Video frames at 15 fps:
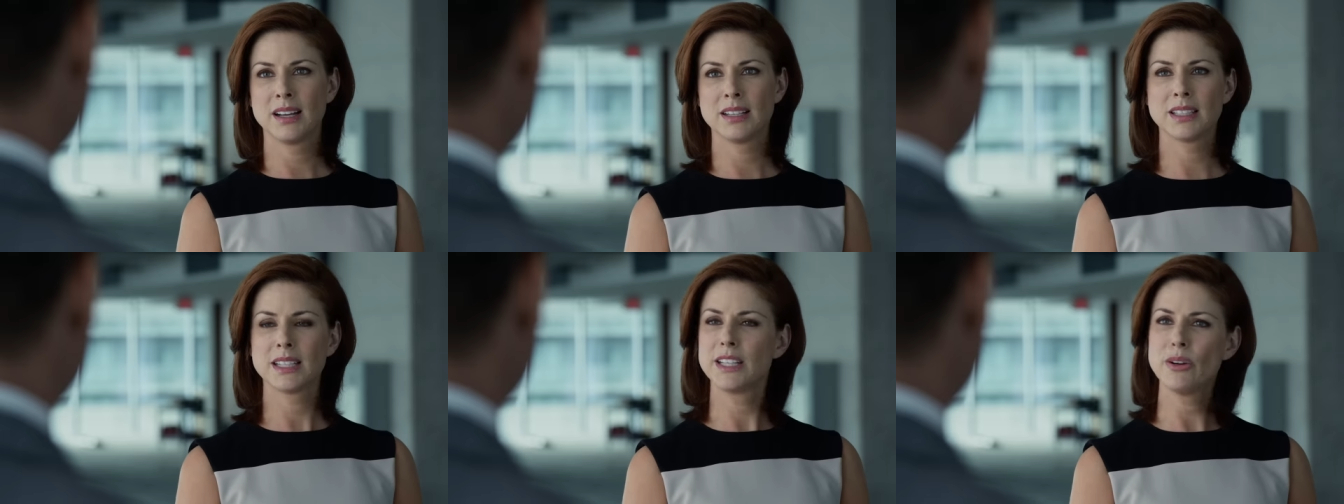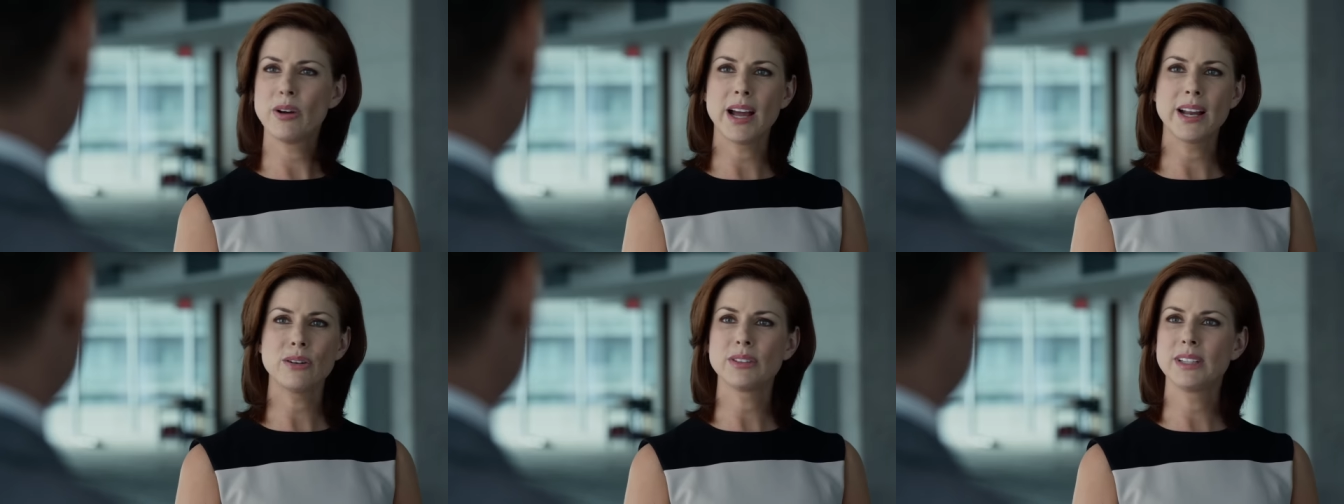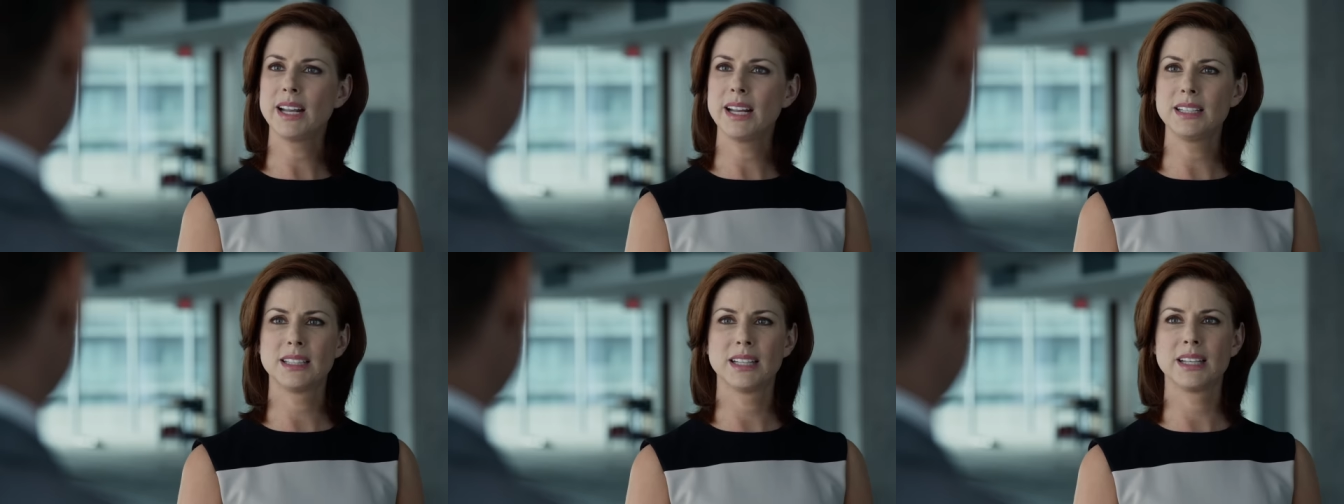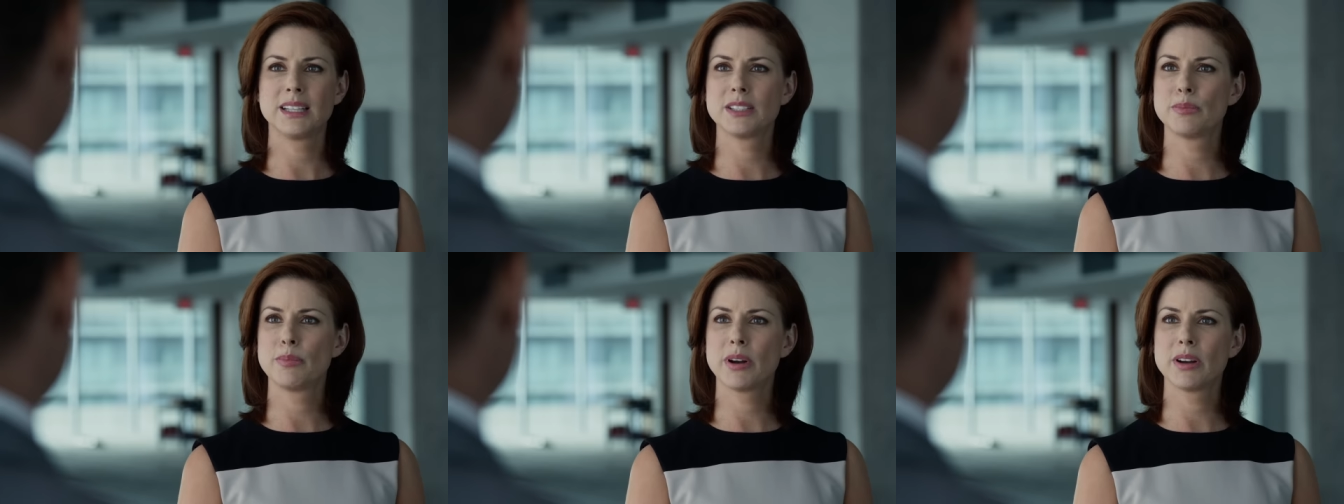Unlike you, I don't take
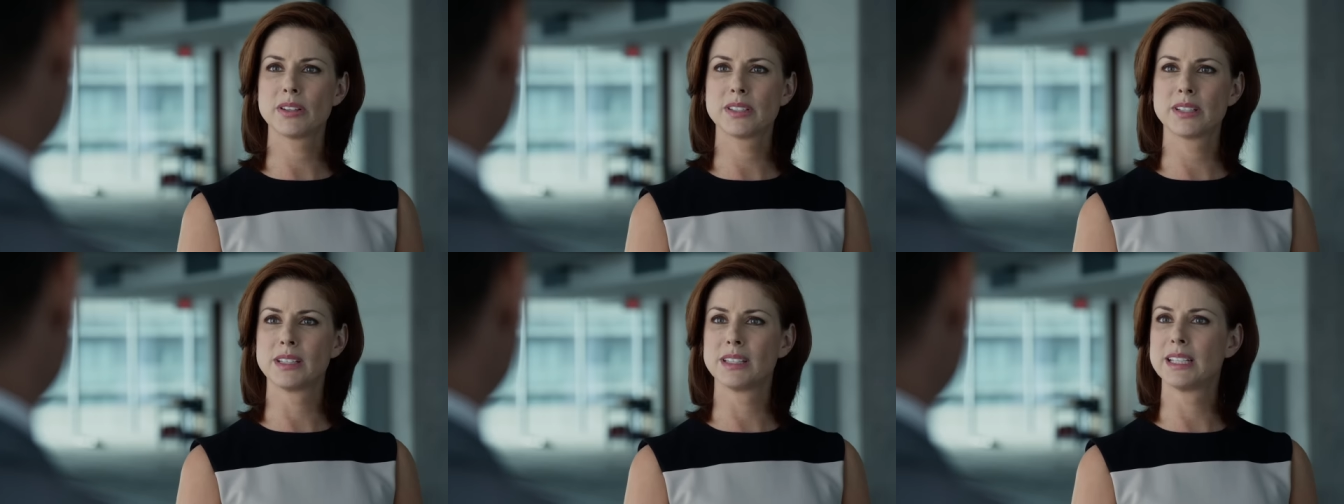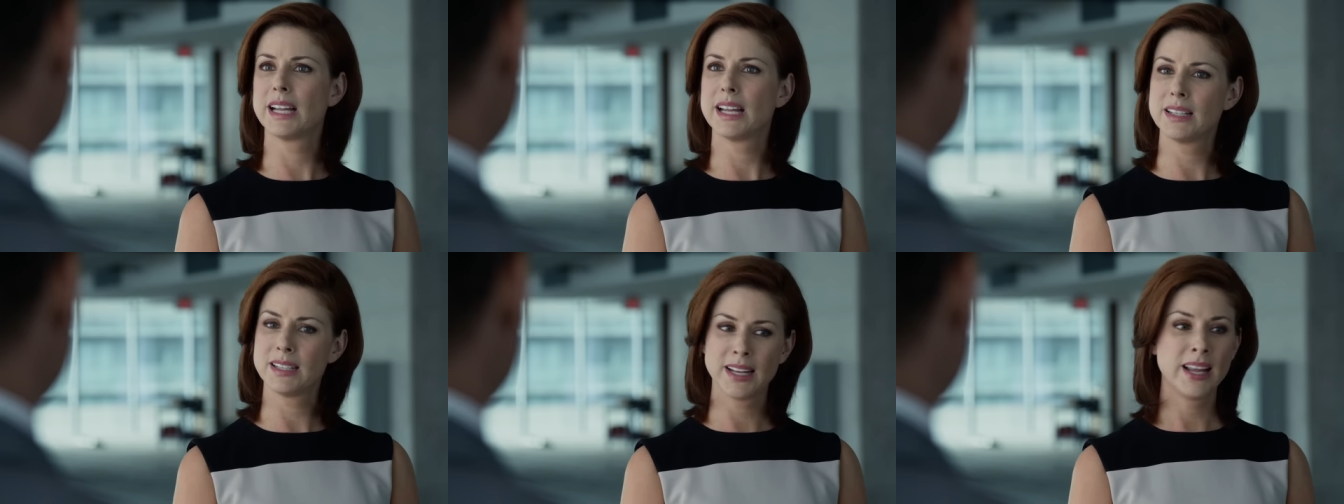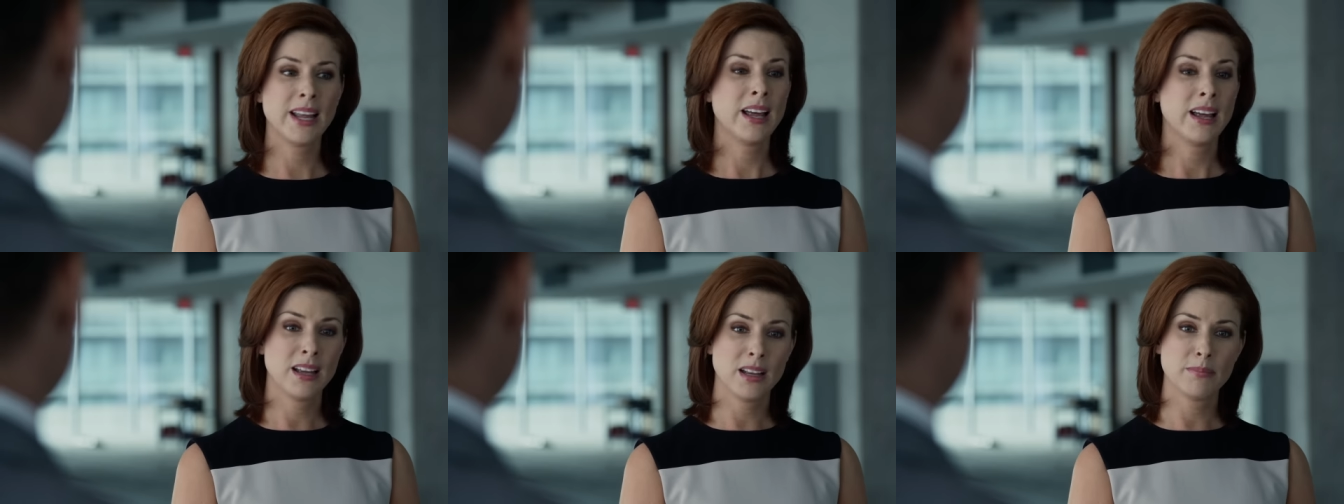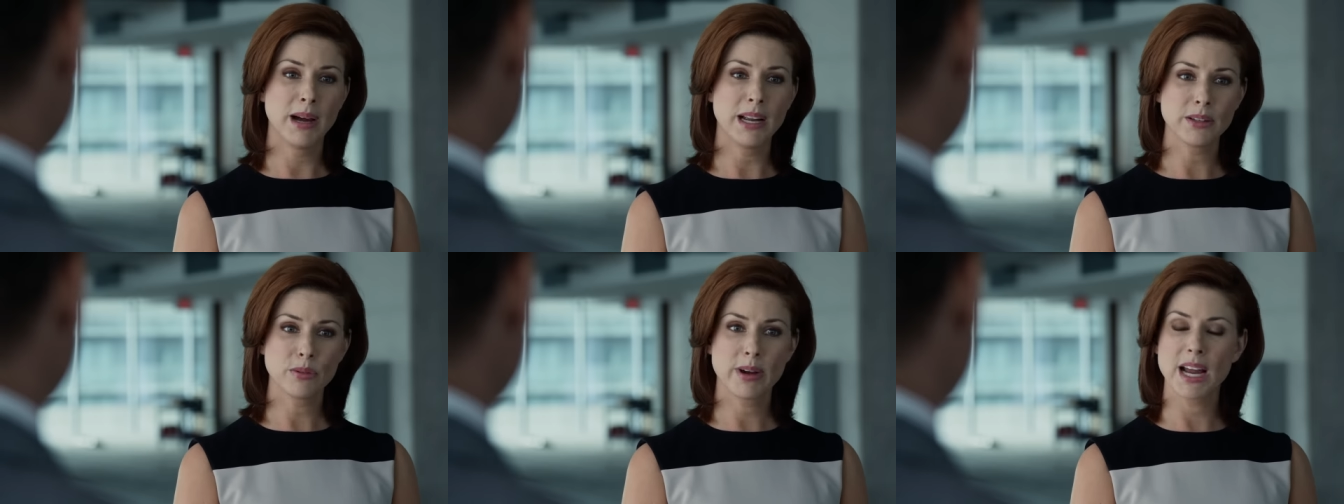things personally. And
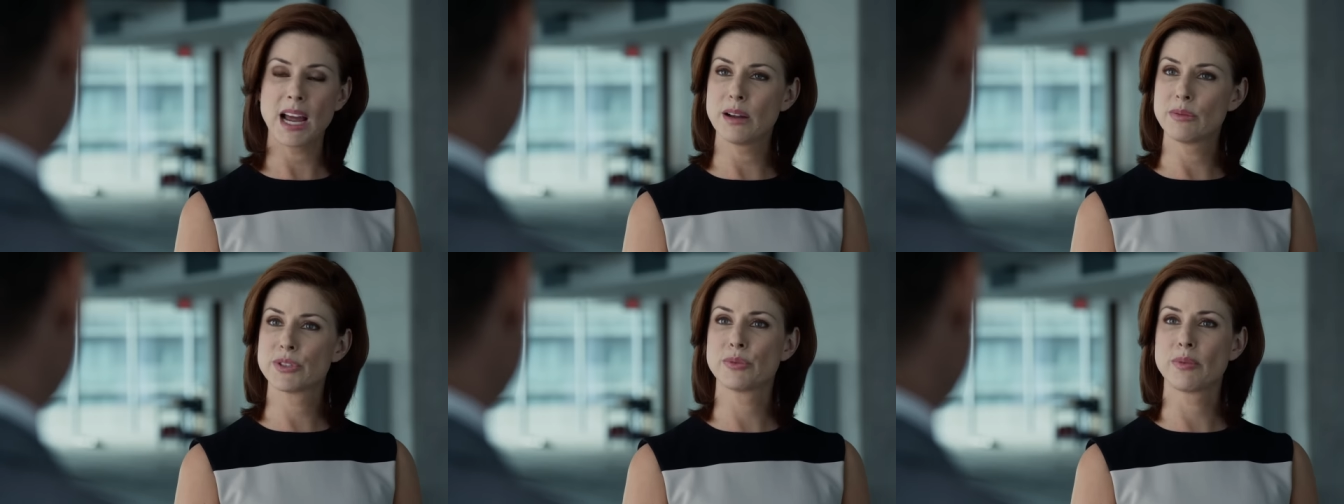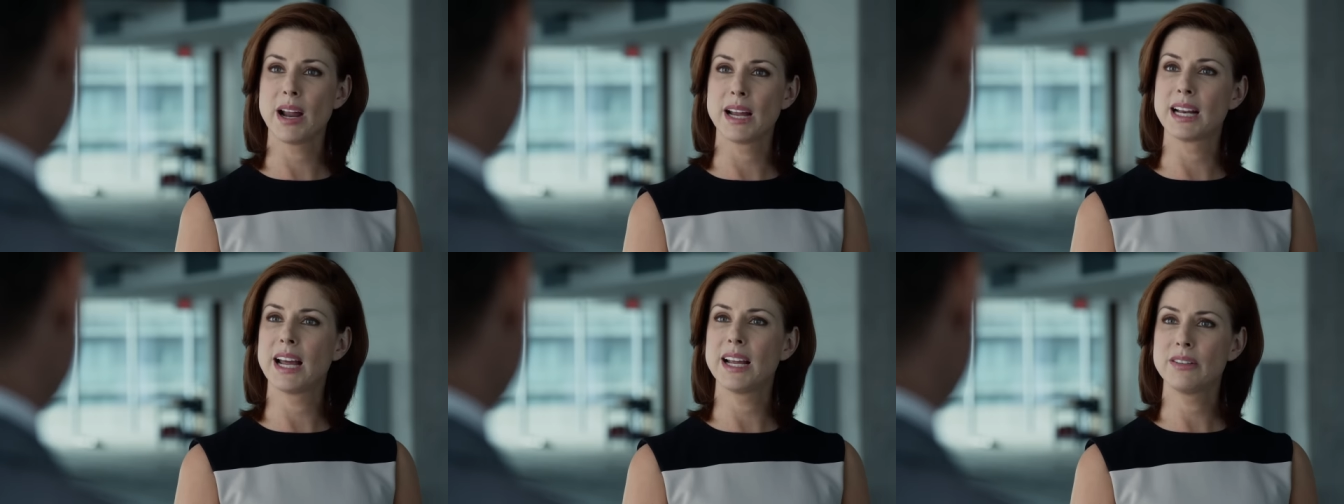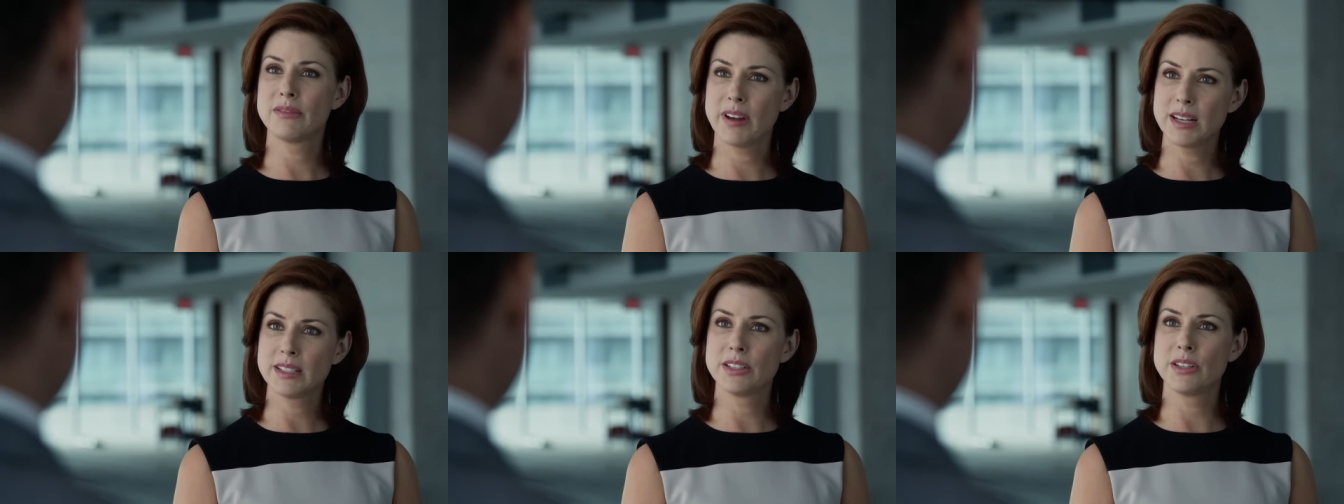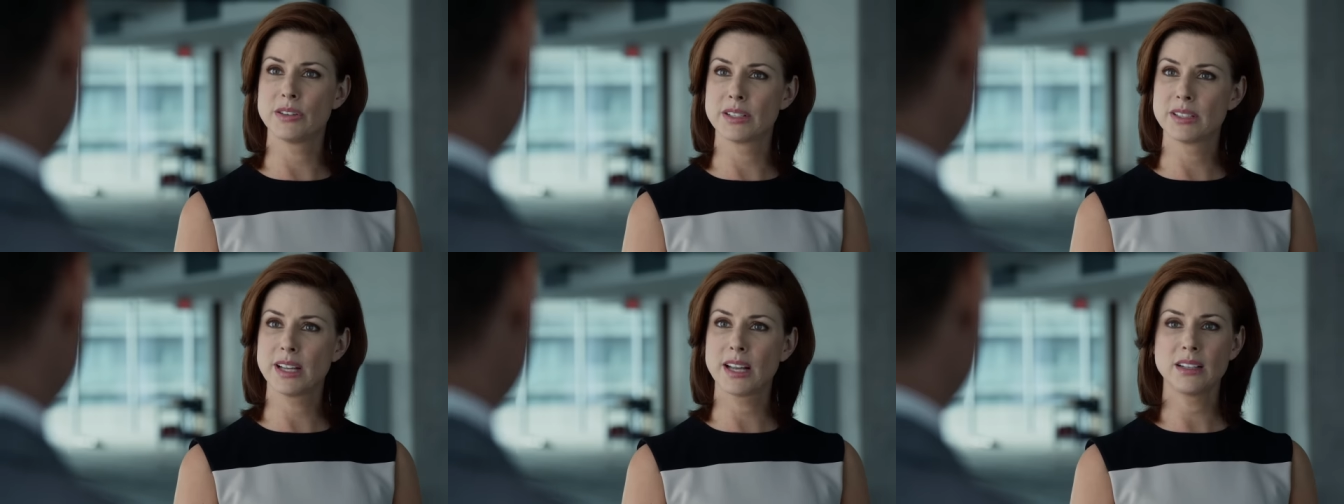by the way, I was right. I advised you
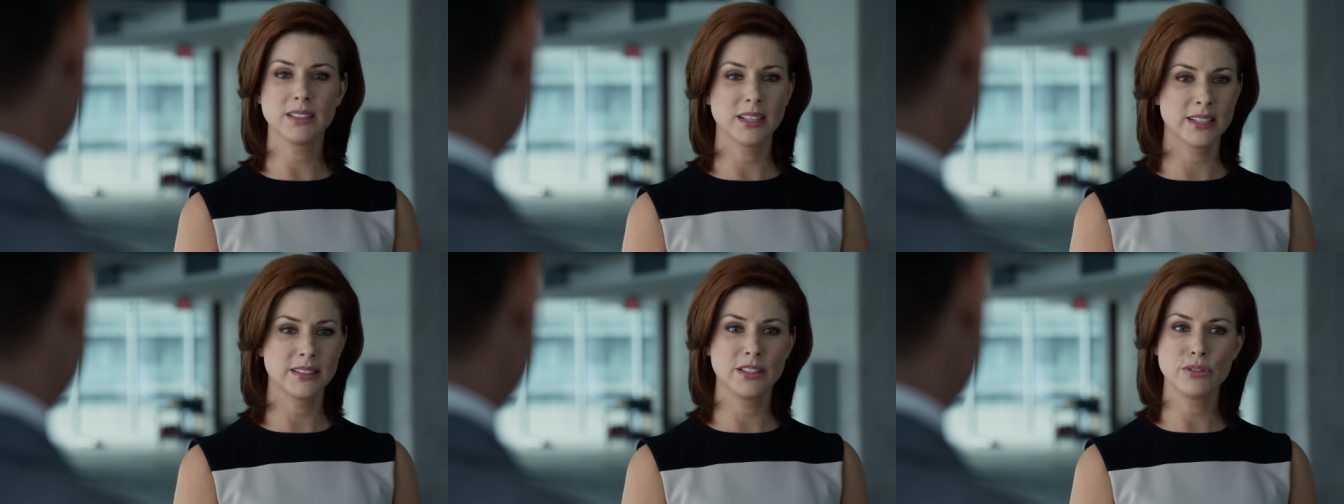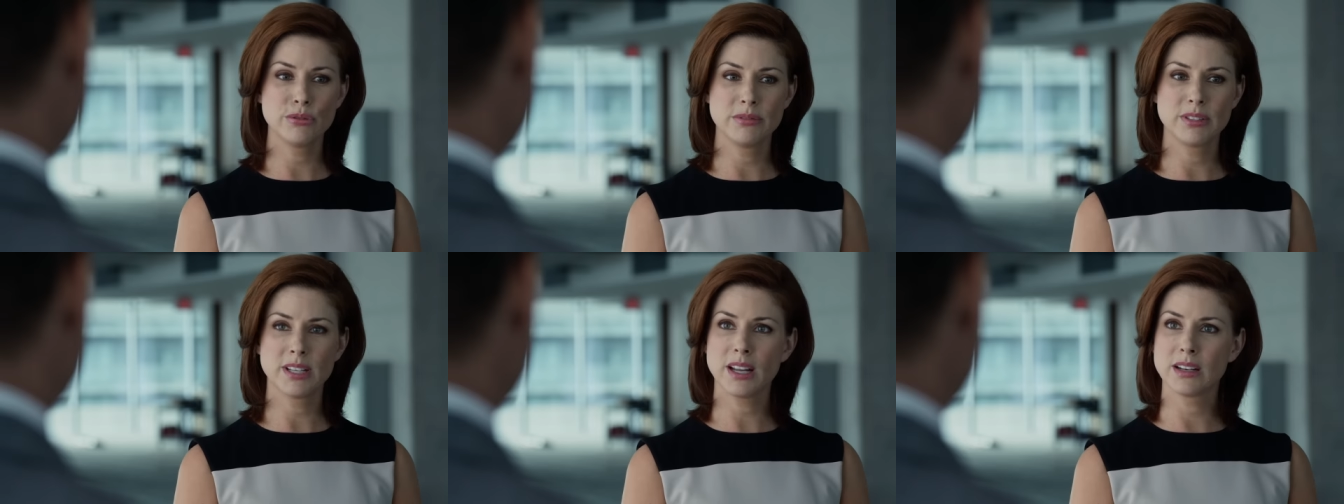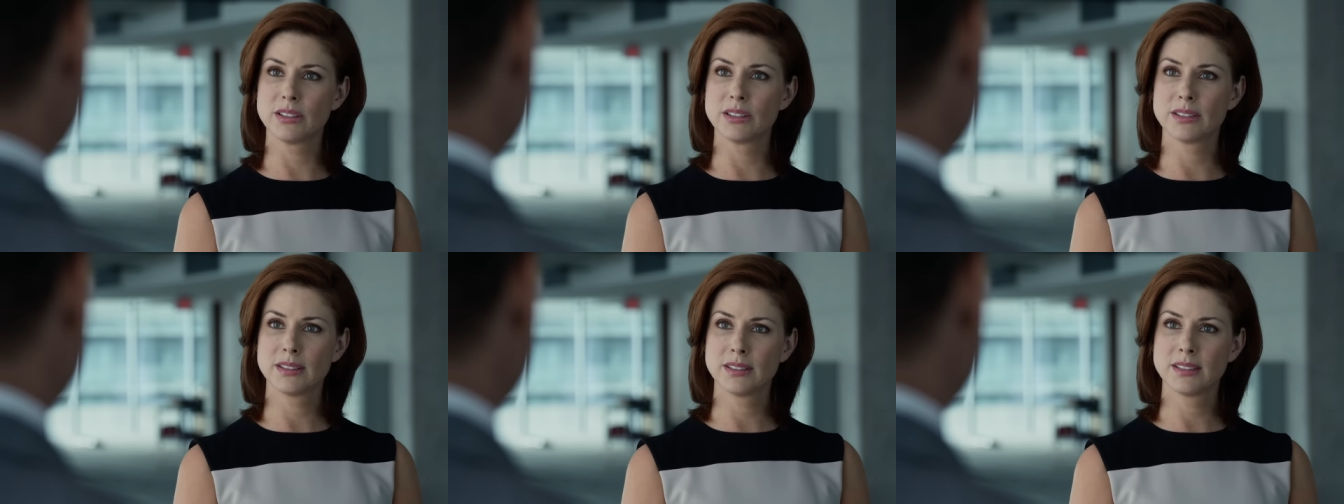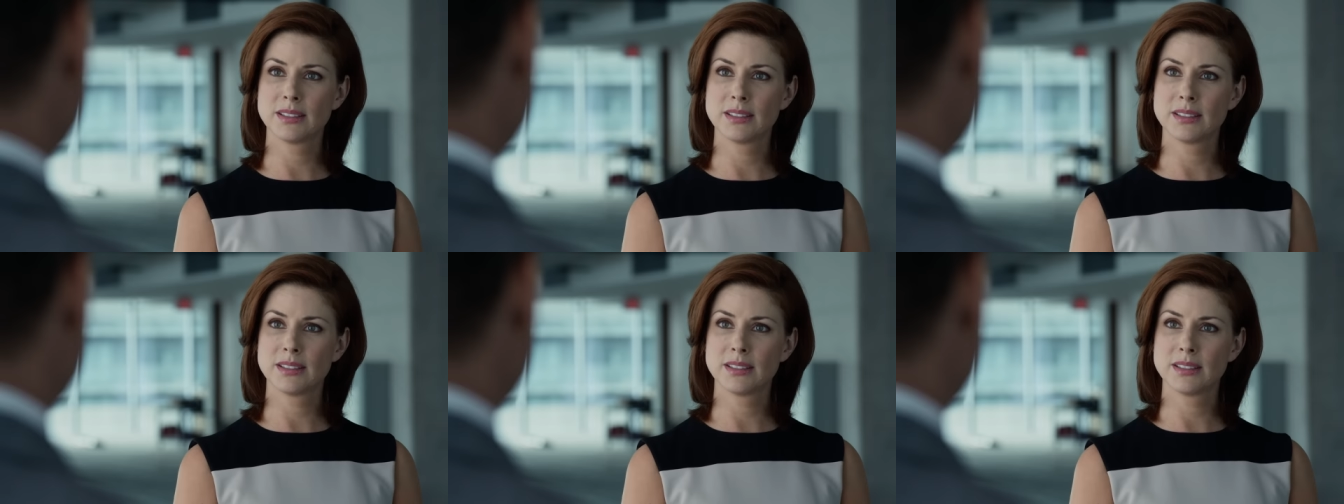to settle, and you settled.